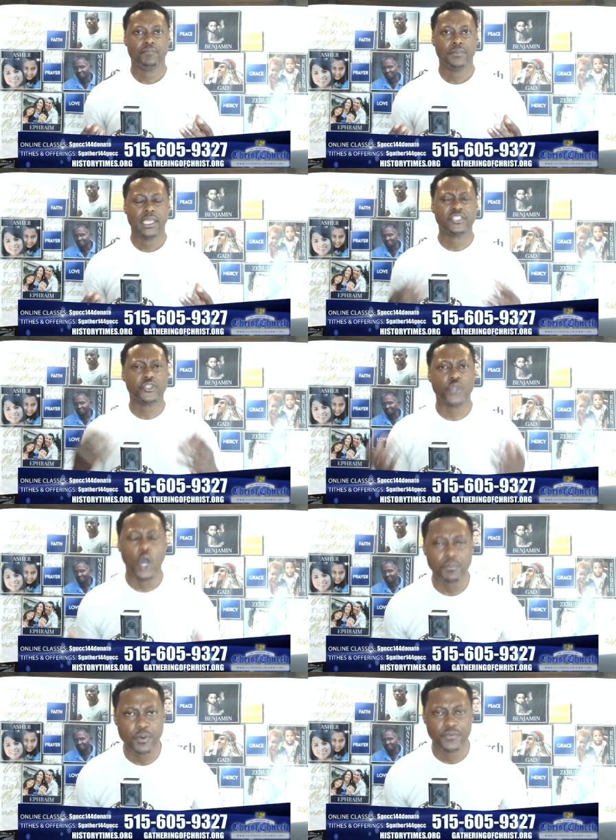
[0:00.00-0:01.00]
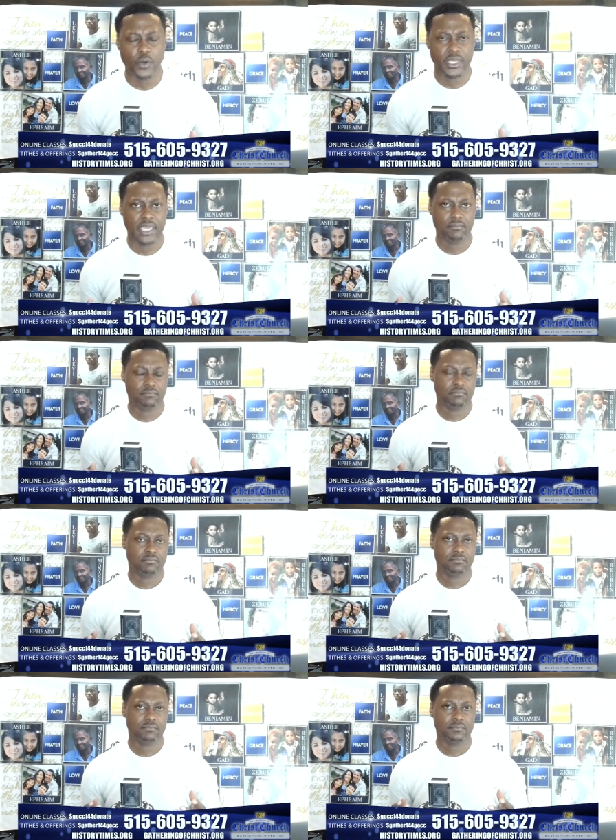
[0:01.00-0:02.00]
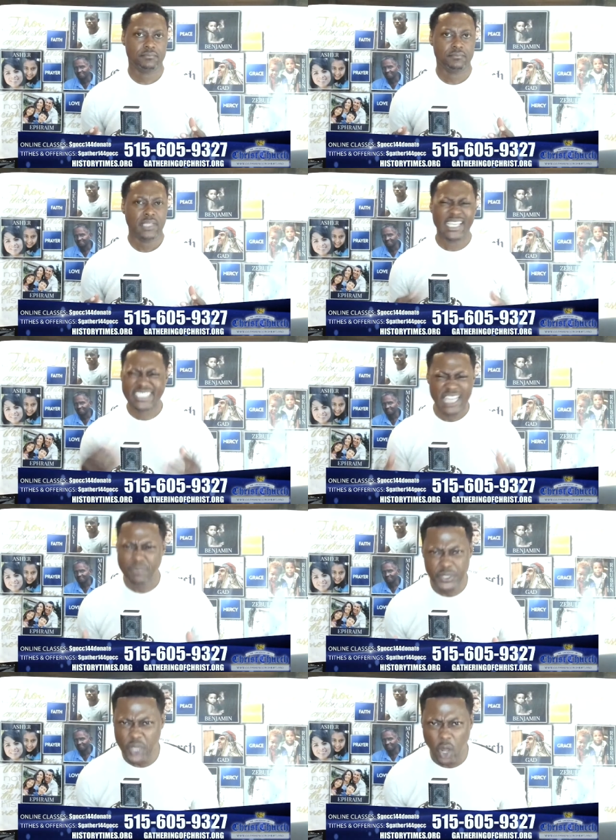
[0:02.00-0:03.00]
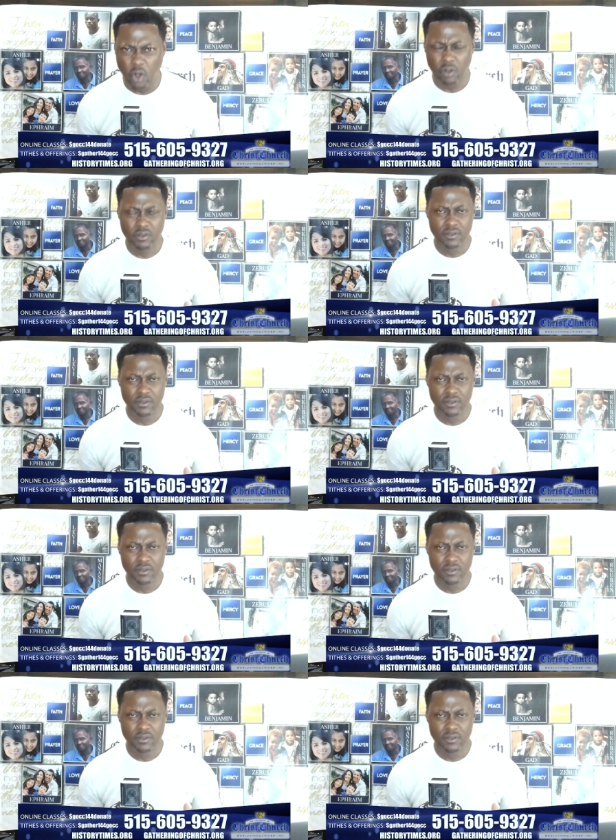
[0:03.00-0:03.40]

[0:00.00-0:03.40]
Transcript: It's thought provoking. It's never dull.